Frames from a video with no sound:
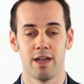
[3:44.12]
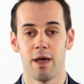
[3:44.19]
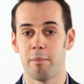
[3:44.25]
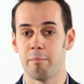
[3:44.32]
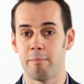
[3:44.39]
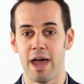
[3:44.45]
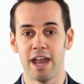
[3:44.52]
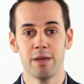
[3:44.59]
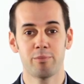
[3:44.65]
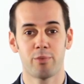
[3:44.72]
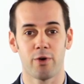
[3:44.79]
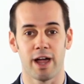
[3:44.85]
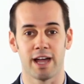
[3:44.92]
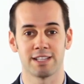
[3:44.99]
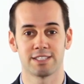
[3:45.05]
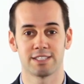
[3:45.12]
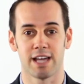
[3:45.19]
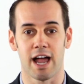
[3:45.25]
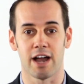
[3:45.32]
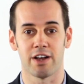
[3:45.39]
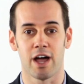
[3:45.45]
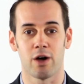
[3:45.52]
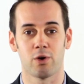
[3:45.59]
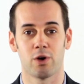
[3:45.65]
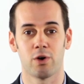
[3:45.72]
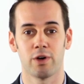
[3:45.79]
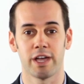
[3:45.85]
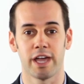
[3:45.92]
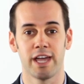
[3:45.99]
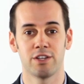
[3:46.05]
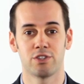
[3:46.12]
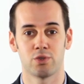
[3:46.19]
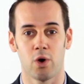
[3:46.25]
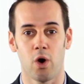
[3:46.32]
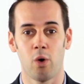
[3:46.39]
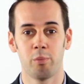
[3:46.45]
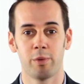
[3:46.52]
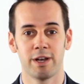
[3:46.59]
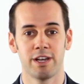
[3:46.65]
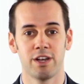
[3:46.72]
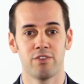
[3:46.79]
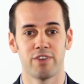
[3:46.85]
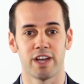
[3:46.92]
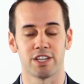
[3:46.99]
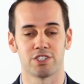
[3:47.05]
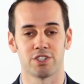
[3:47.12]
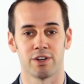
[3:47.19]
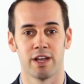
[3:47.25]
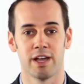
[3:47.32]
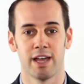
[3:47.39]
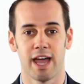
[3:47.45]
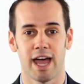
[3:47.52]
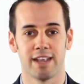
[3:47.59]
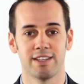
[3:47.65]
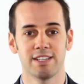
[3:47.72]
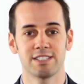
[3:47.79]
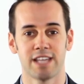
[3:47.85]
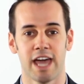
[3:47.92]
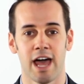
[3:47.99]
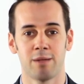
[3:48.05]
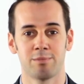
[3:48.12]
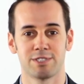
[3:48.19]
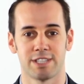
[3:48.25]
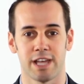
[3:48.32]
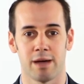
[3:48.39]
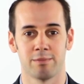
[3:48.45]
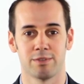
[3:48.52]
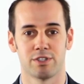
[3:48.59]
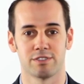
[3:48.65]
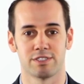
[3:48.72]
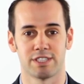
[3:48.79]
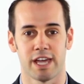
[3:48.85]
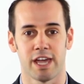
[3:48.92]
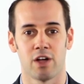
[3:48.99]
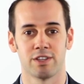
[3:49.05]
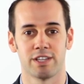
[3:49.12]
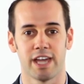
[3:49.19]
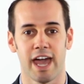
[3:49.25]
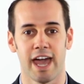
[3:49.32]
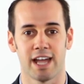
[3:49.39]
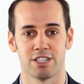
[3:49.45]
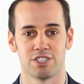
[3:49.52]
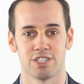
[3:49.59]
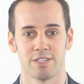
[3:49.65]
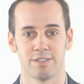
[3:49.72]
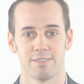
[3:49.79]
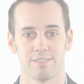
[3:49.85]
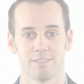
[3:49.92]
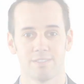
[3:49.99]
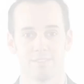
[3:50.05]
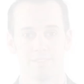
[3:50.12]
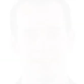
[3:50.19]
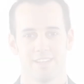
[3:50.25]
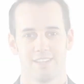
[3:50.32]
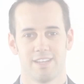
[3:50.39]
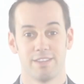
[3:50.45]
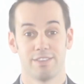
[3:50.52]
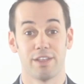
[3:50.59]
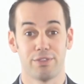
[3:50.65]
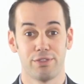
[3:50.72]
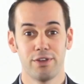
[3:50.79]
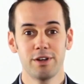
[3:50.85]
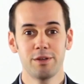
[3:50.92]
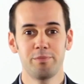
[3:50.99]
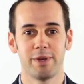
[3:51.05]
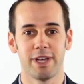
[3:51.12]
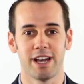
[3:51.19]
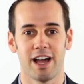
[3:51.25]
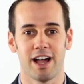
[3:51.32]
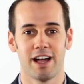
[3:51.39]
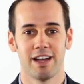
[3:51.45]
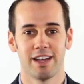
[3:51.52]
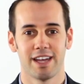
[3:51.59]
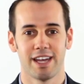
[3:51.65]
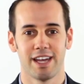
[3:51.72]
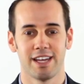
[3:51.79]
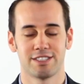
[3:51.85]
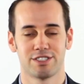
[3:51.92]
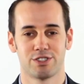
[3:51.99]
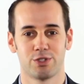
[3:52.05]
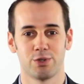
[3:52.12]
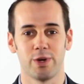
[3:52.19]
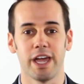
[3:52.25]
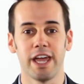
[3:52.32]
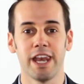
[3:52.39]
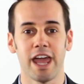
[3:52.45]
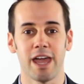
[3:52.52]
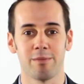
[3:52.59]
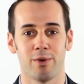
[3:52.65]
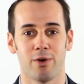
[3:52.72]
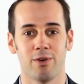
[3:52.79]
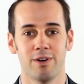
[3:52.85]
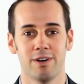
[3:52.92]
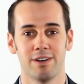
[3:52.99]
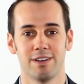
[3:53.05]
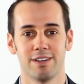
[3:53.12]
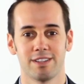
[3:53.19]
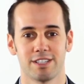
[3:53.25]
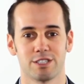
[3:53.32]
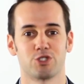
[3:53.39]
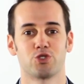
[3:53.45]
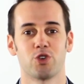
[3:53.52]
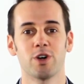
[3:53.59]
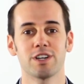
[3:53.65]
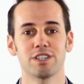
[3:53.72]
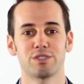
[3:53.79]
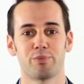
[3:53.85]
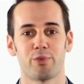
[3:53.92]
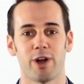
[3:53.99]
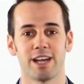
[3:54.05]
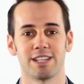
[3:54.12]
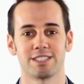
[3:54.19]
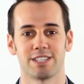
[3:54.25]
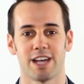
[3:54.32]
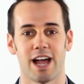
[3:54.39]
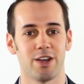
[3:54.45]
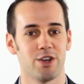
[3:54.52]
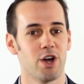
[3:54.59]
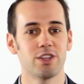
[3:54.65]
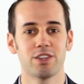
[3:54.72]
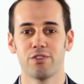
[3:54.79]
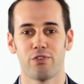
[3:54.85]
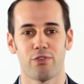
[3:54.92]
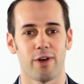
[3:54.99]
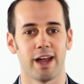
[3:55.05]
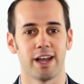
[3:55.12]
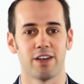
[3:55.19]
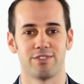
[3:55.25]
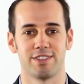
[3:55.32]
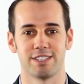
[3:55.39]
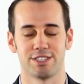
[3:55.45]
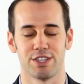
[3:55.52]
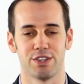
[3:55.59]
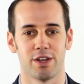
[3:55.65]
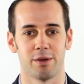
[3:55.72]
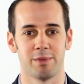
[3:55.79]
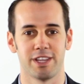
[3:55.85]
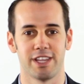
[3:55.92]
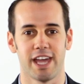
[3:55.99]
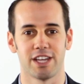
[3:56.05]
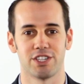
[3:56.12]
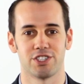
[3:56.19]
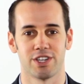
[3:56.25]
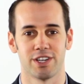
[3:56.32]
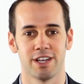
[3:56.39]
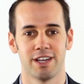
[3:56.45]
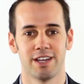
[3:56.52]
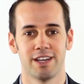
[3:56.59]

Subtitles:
Many brands are now going into open innovation, and this helps them to stay on the edge. The third pillar is to enable. The strongest brands are not afraid of disintermediation.